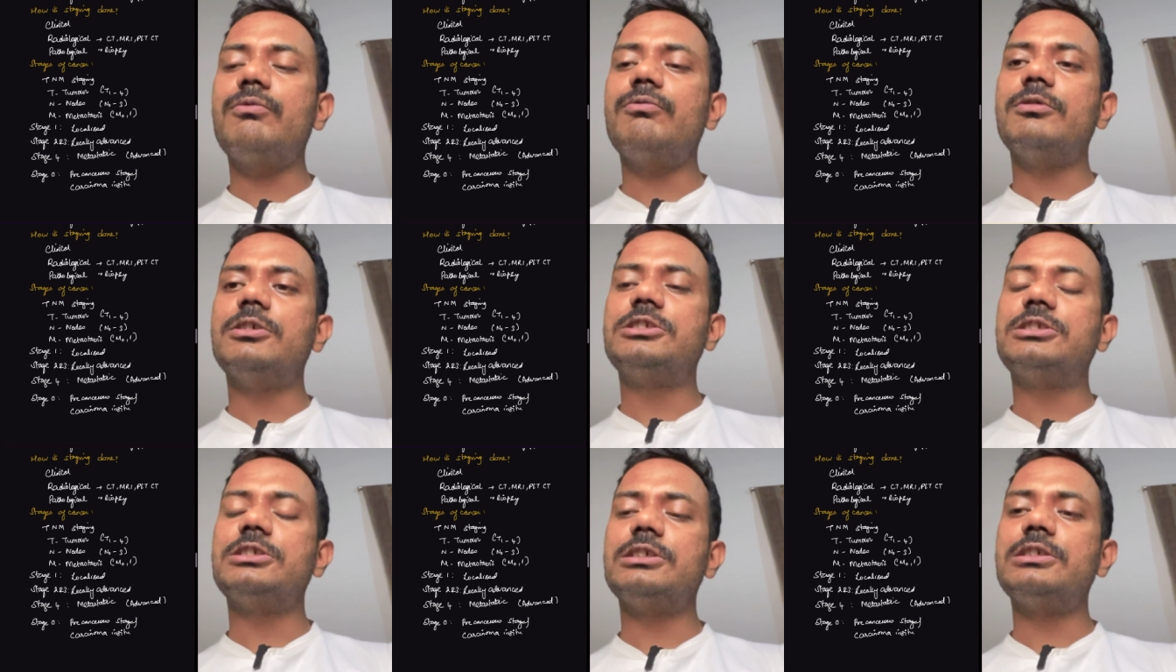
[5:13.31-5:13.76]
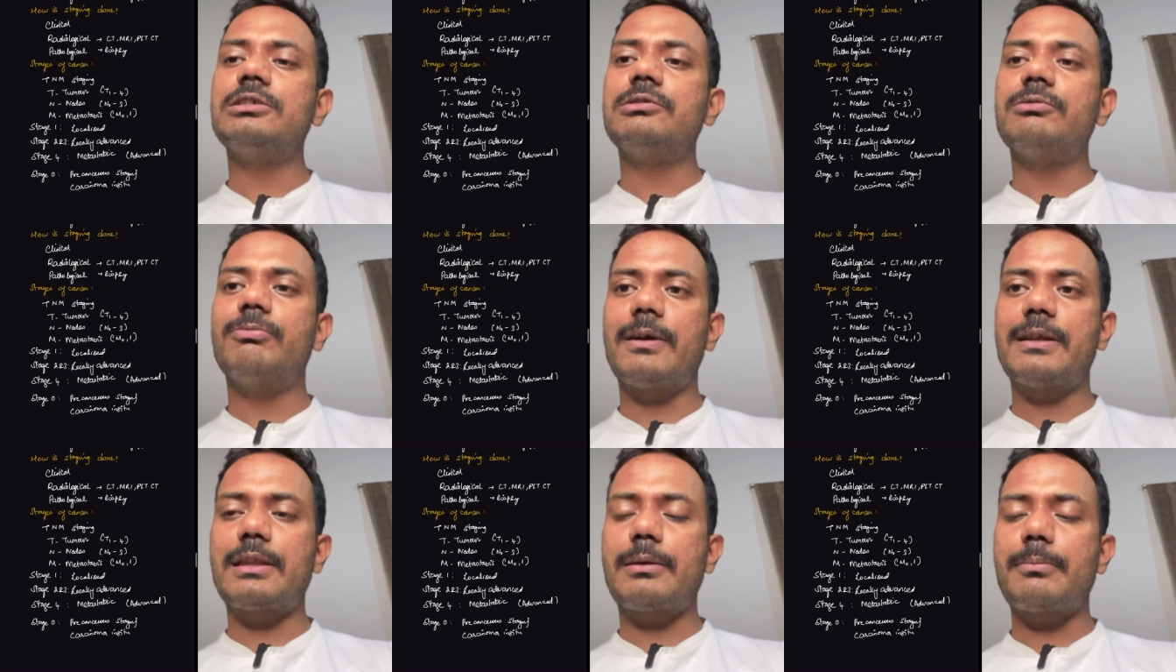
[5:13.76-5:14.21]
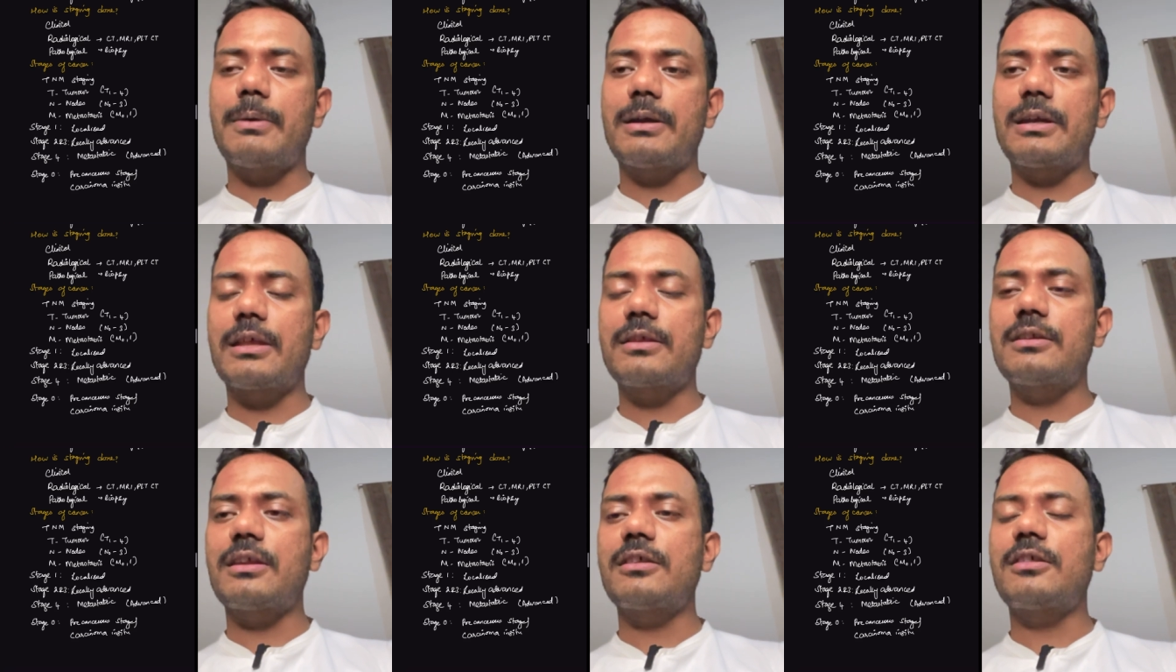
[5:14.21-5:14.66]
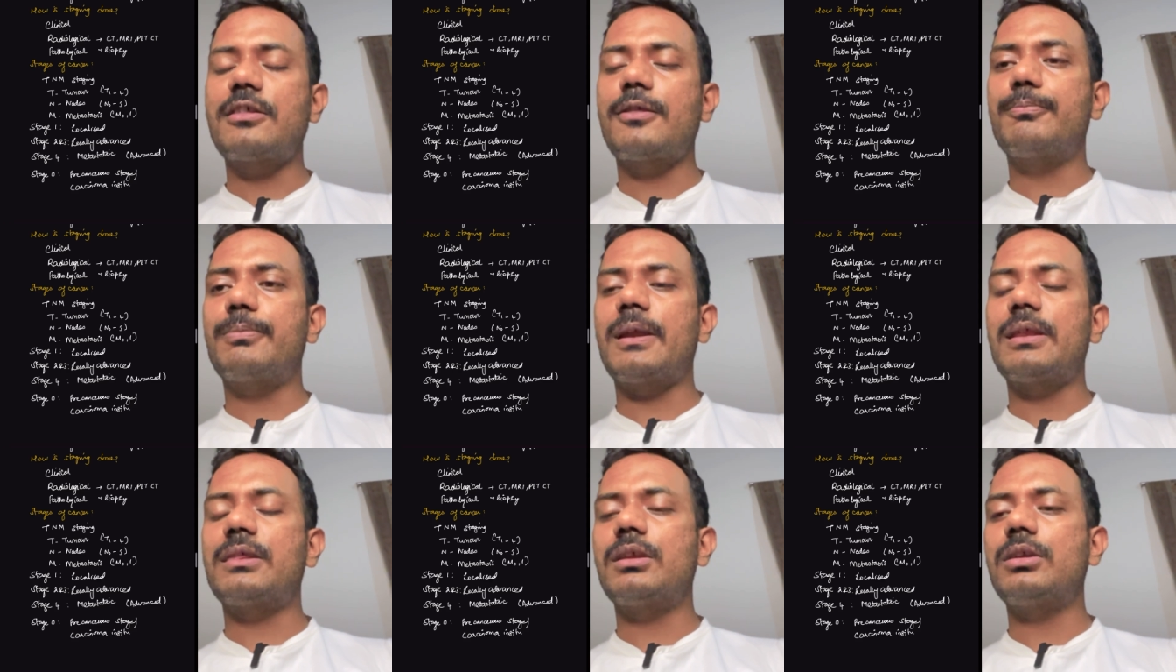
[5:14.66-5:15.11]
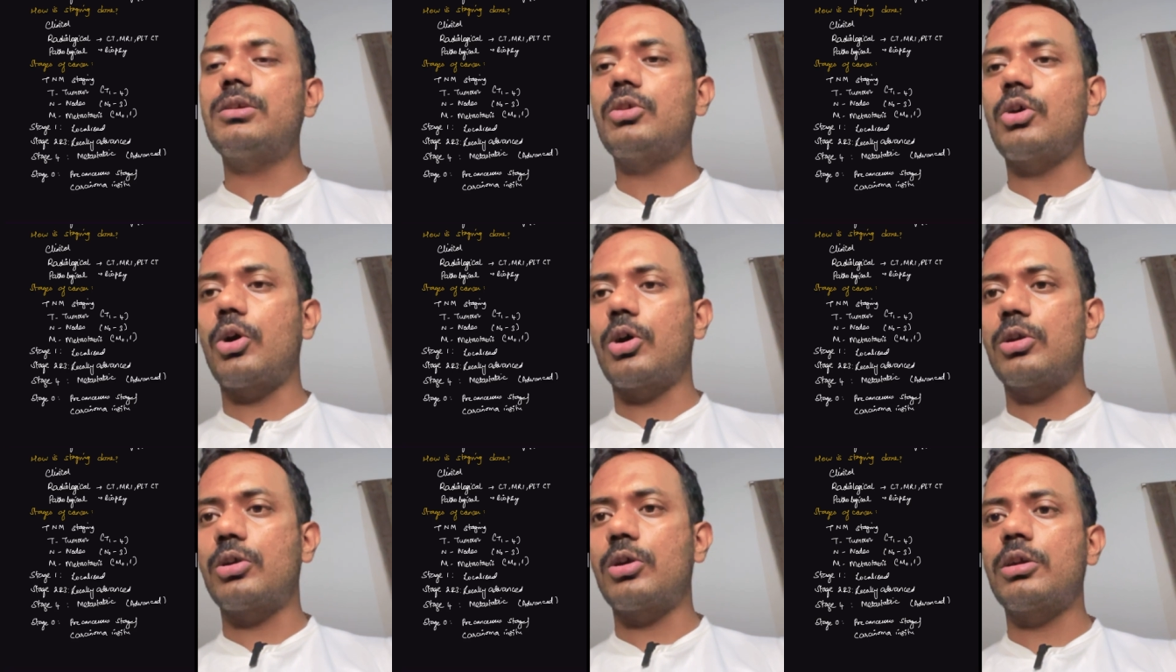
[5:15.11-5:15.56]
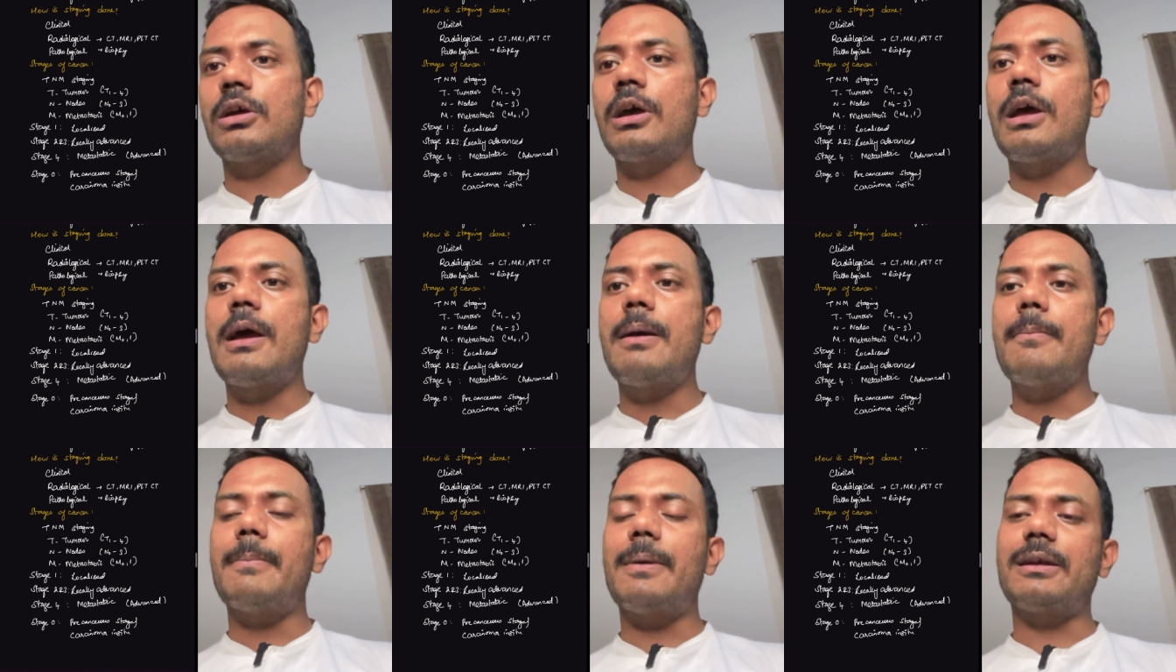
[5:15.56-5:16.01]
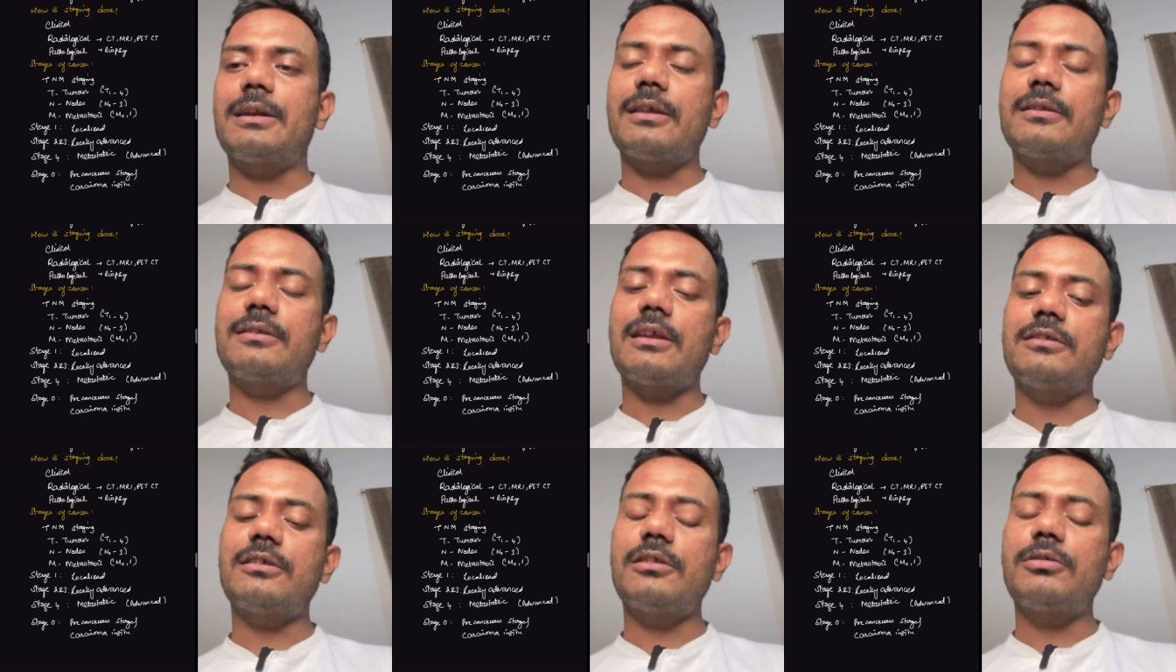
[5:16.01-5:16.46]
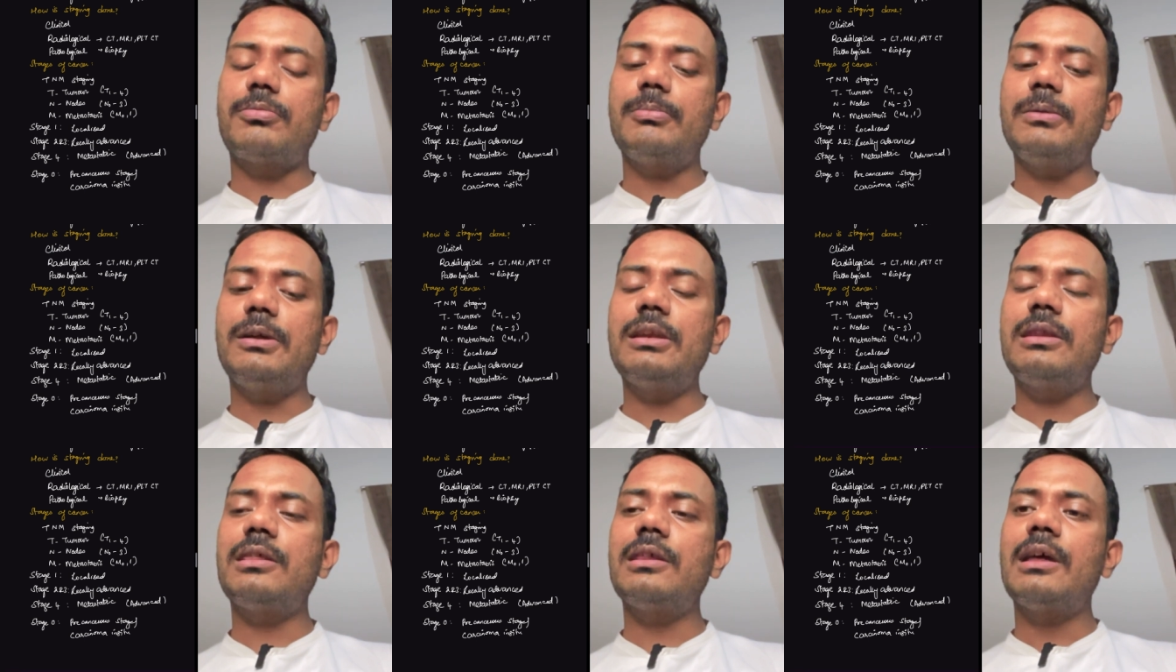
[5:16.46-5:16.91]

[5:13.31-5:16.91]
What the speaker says: which is whether metastasis is present or not. Metastasis means